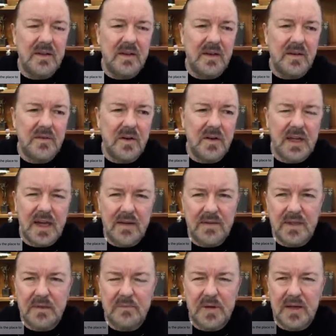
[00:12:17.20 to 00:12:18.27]
I've got to get
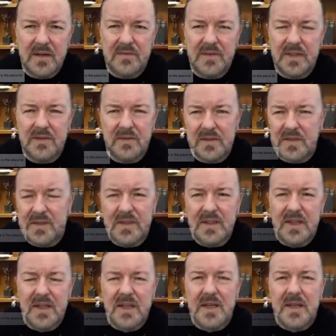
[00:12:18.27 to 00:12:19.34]
everything perfect. You just
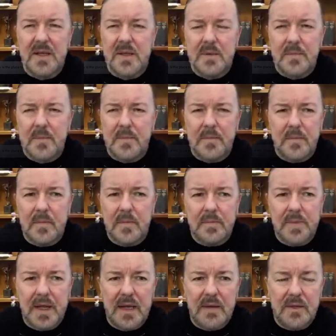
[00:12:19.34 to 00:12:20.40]

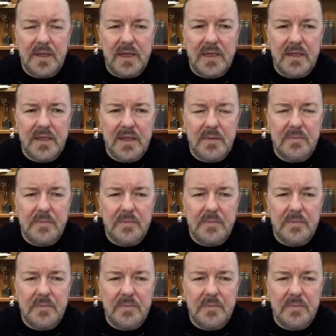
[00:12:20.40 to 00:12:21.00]
play with it. And